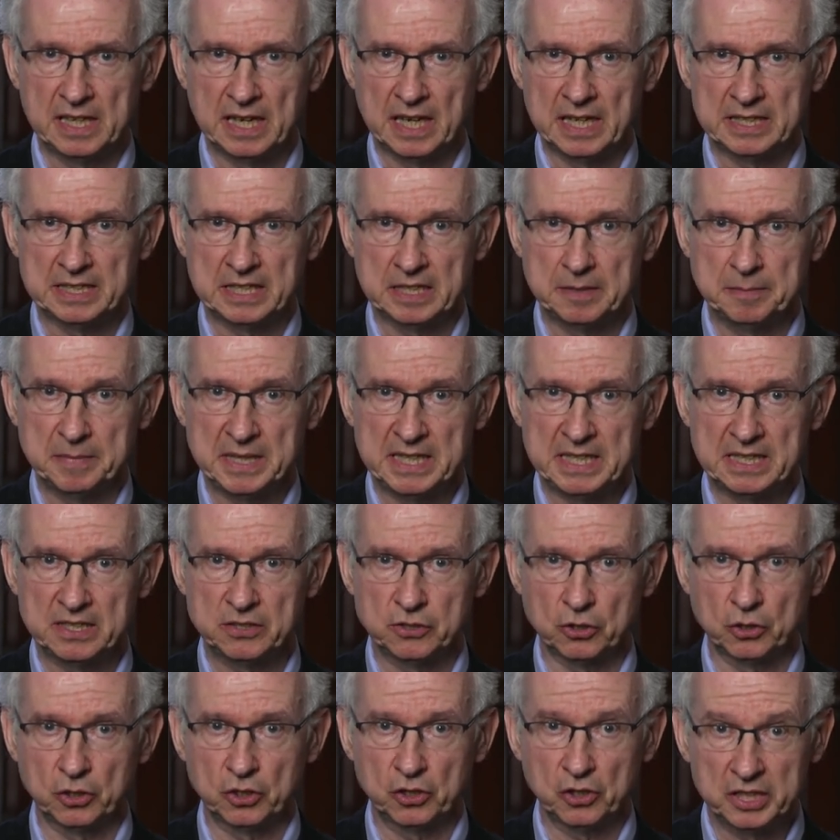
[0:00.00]
as it means
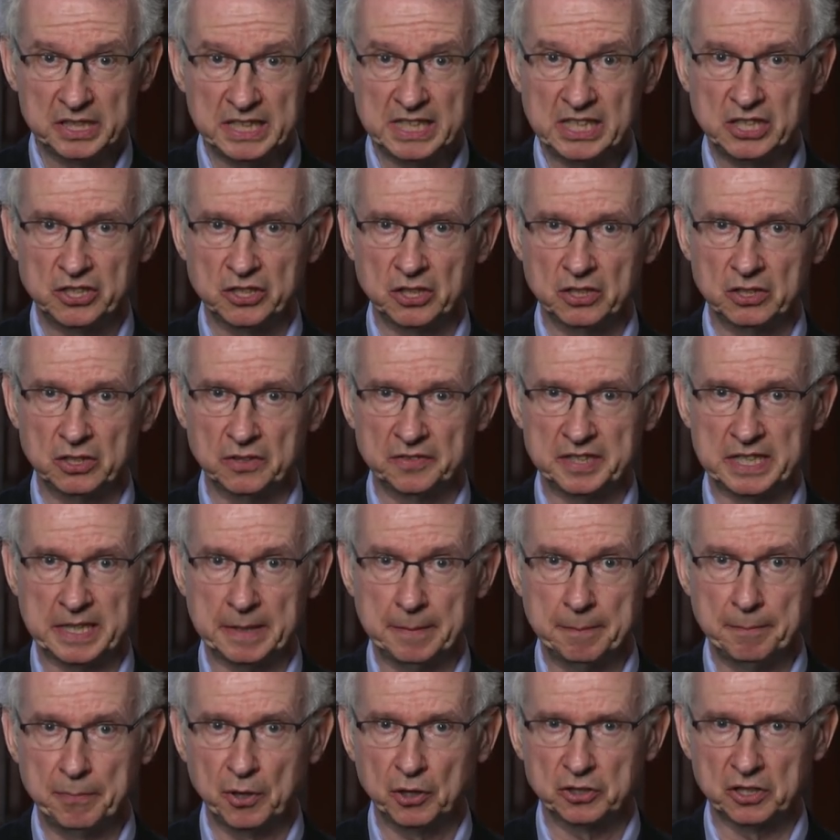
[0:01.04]
the recognition of the
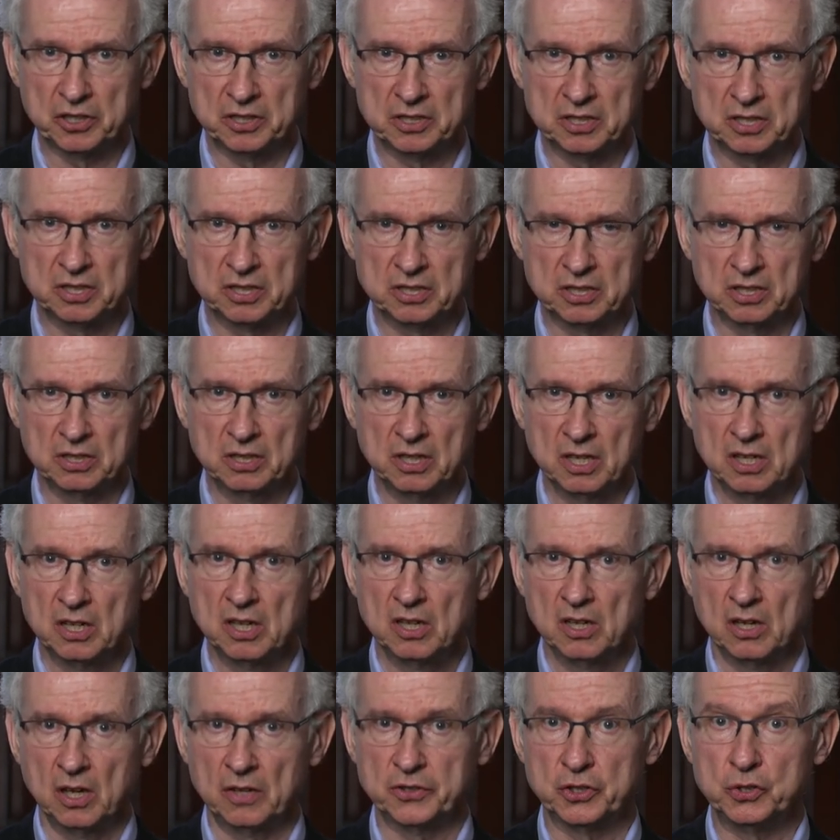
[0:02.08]
importance
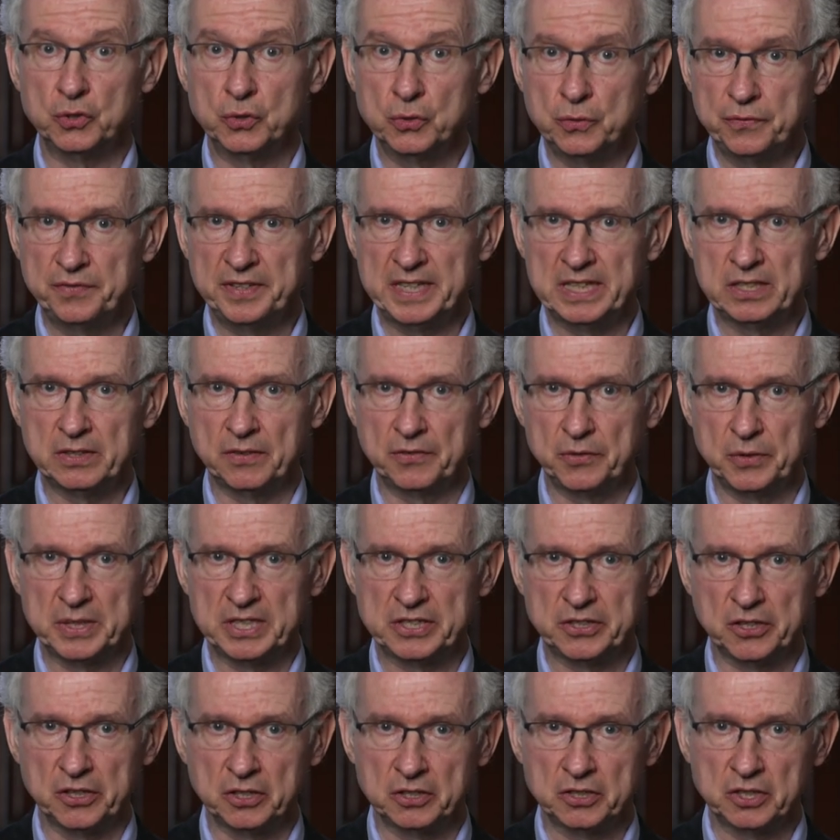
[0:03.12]
of the new field of
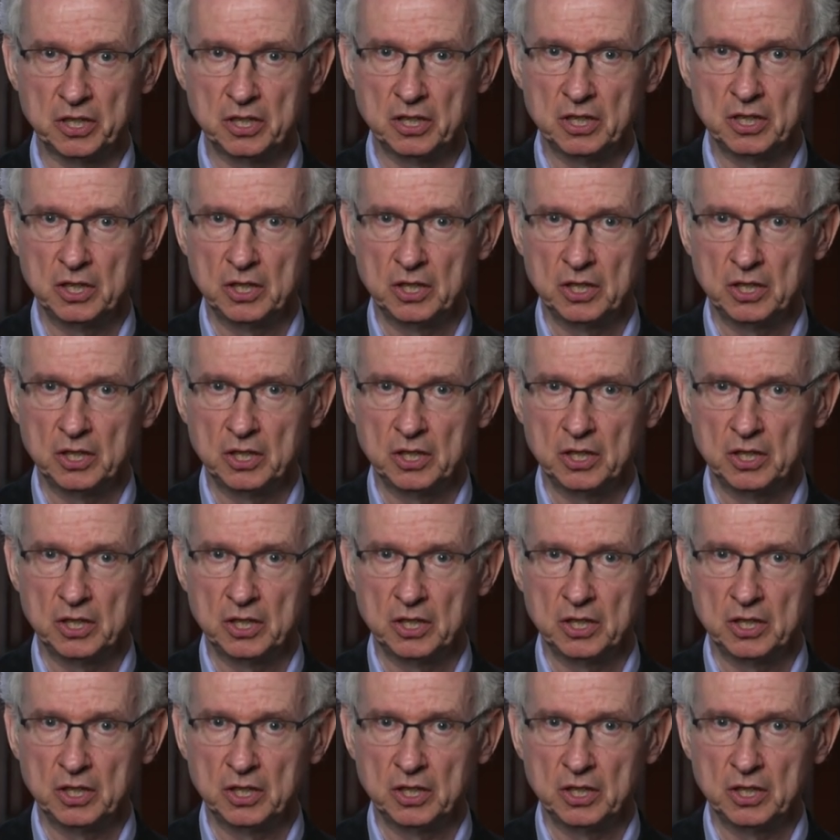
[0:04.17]
research